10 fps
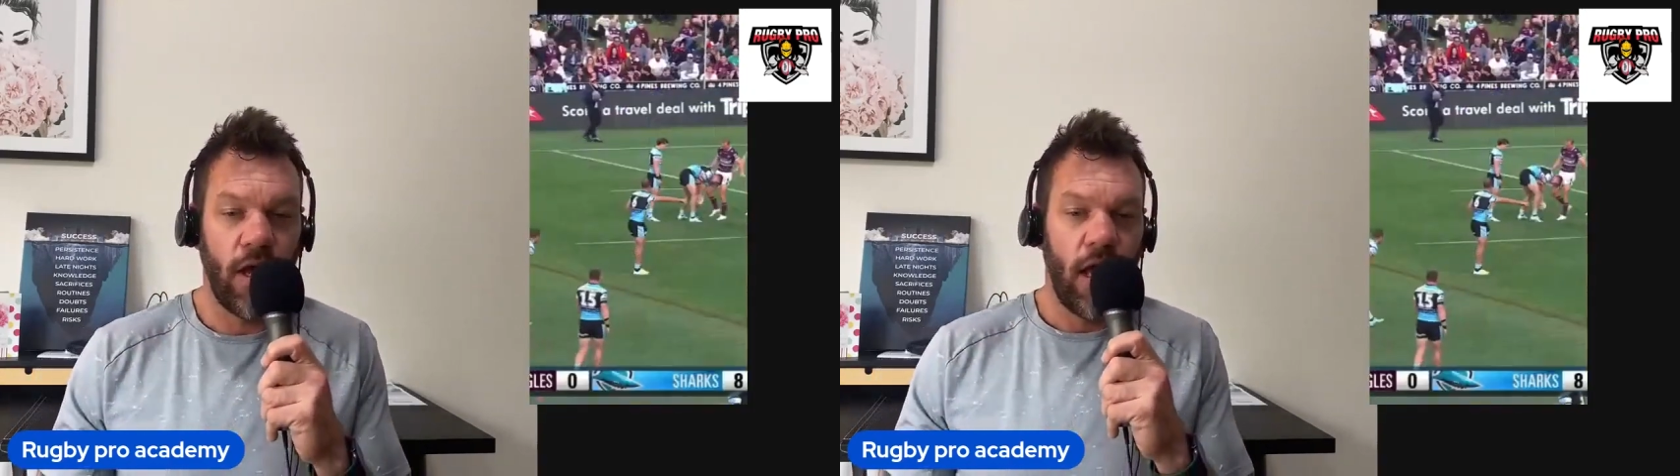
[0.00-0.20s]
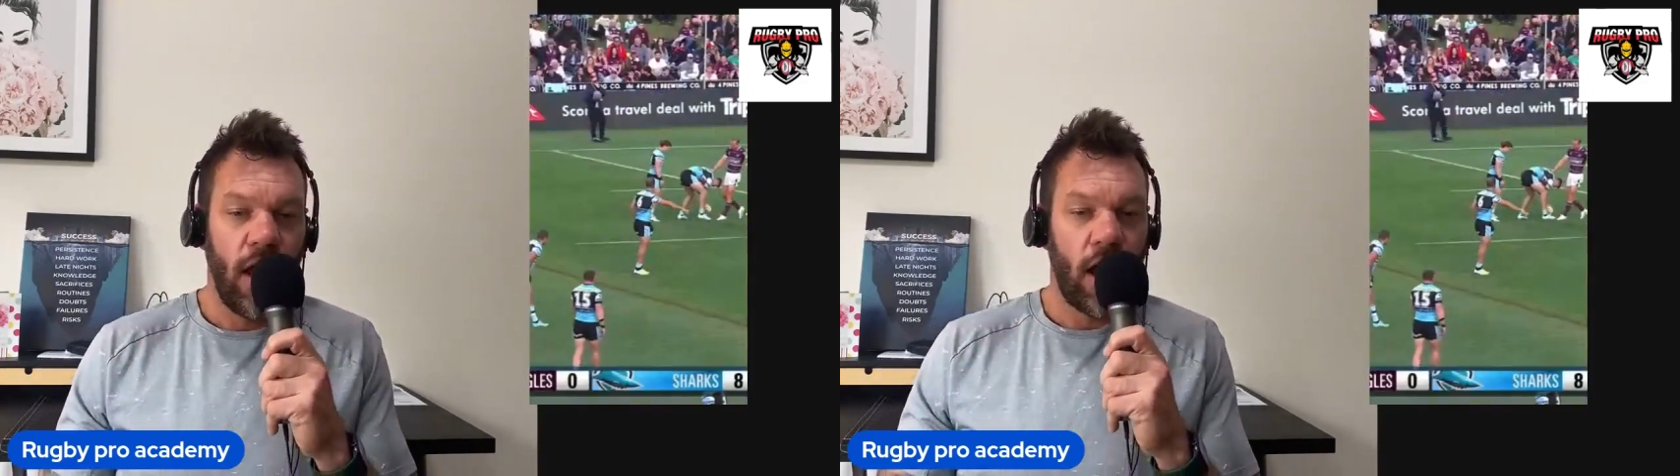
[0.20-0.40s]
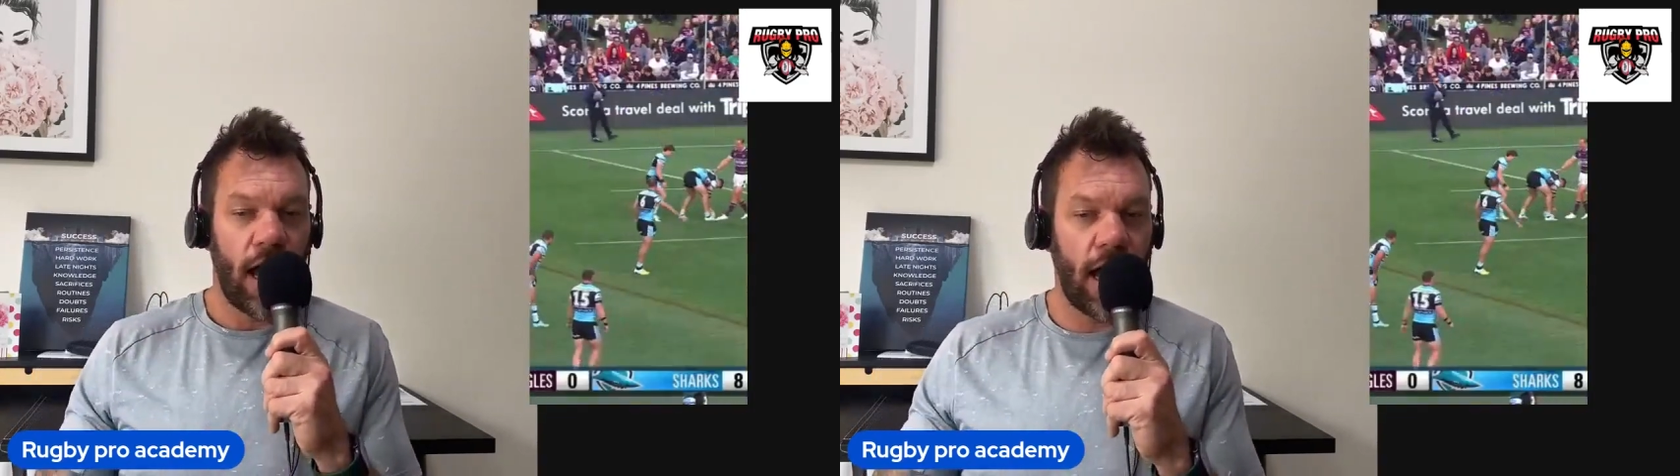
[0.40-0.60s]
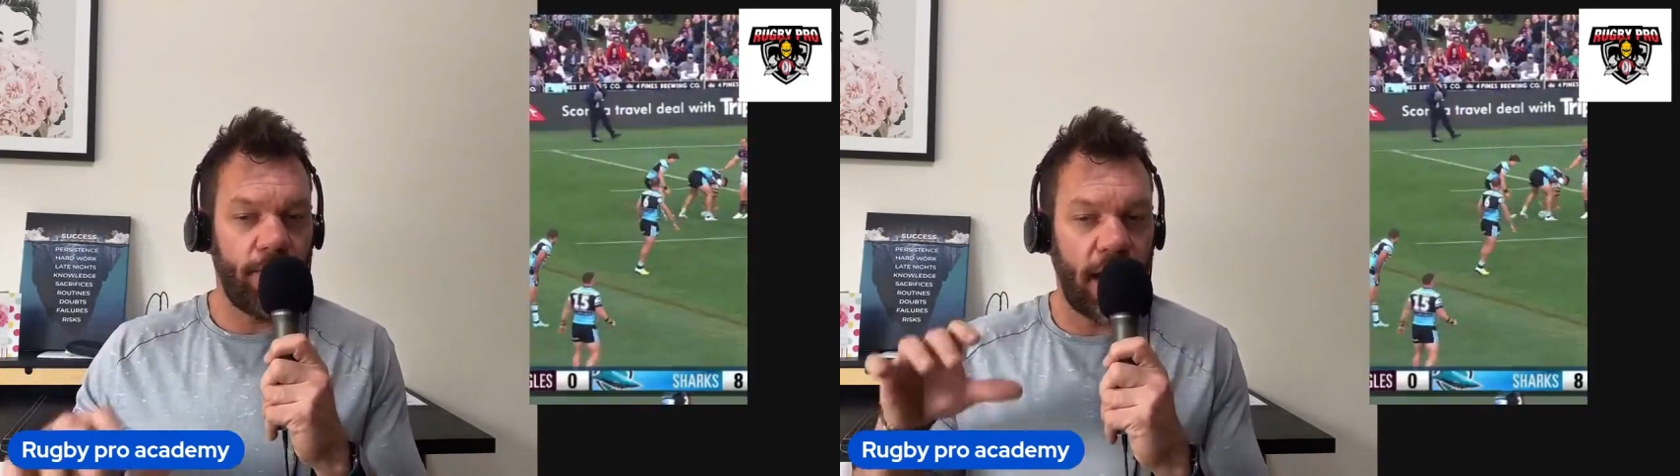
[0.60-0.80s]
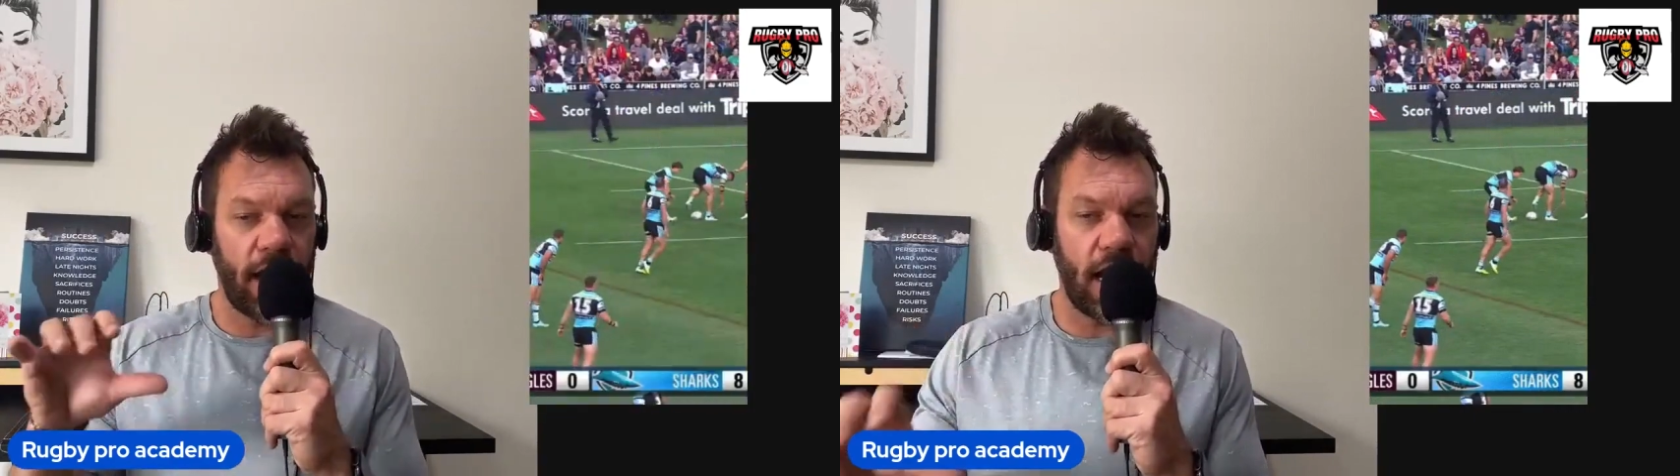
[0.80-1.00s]
I have
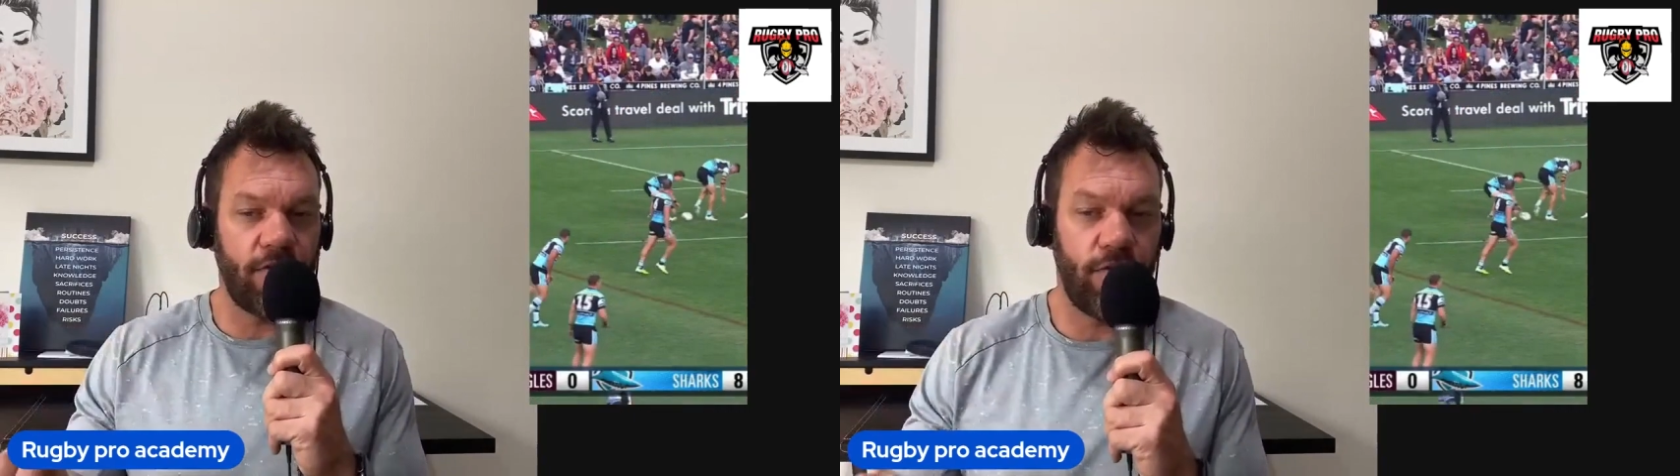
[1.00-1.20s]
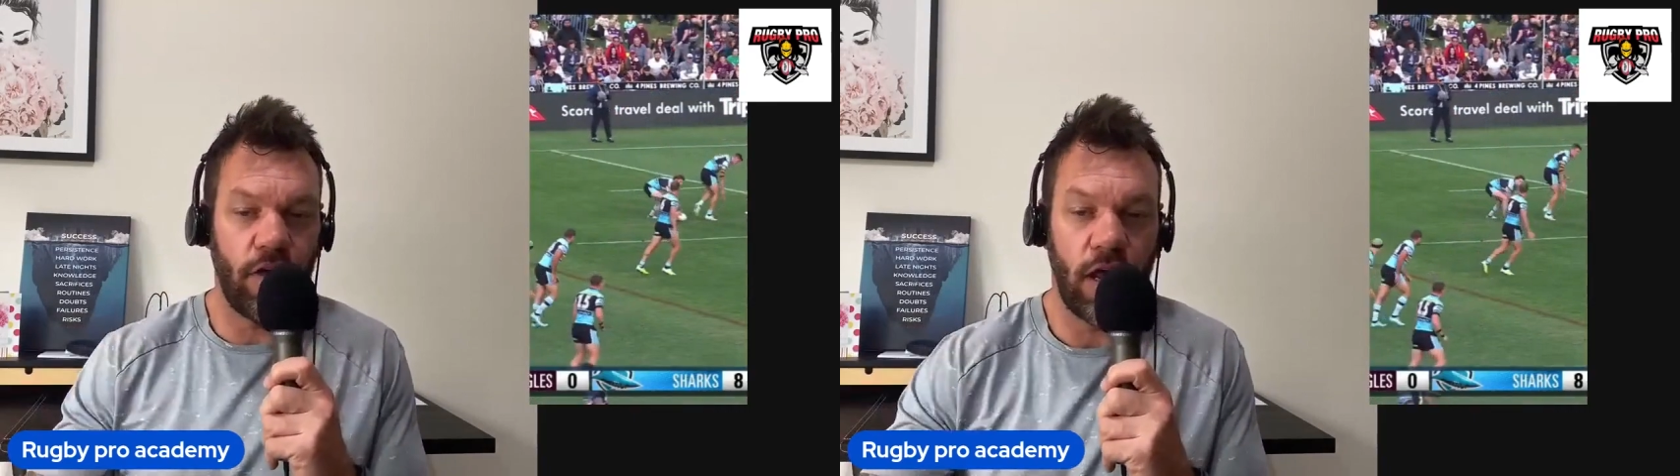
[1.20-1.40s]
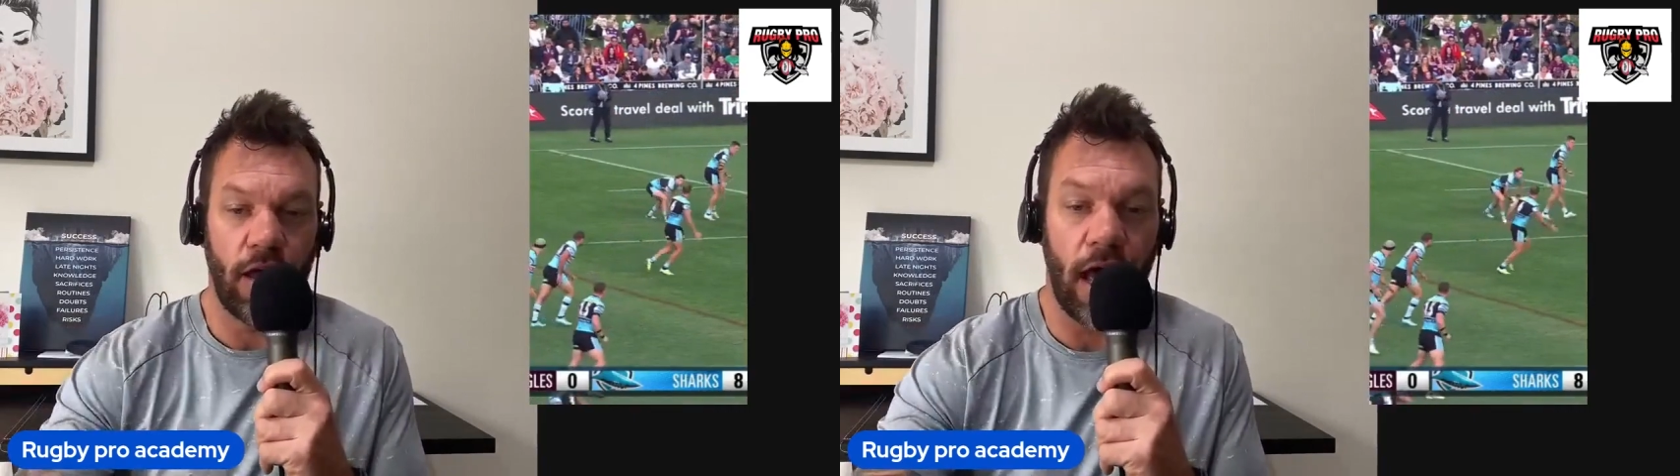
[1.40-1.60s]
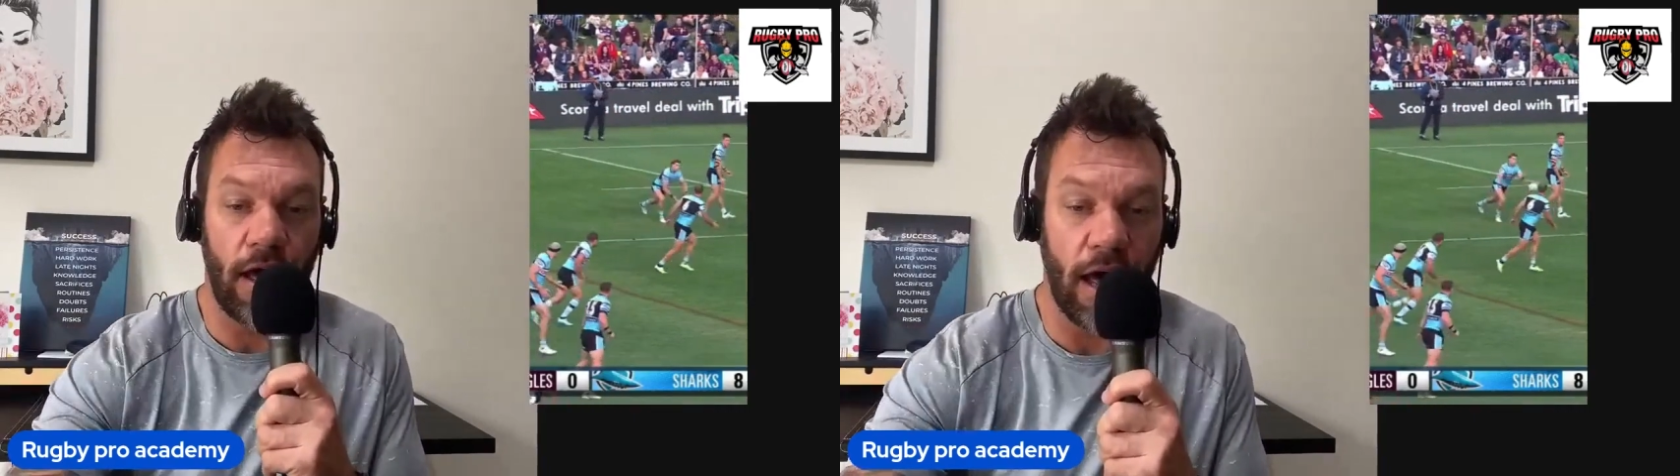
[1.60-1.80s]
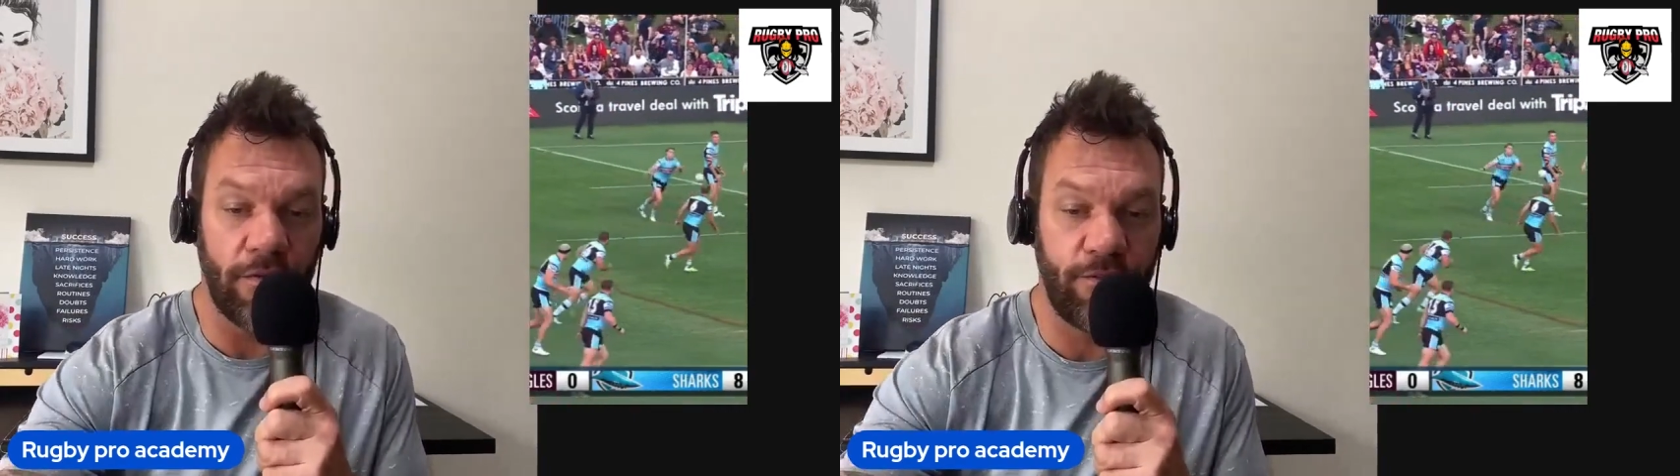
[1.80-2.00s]
made a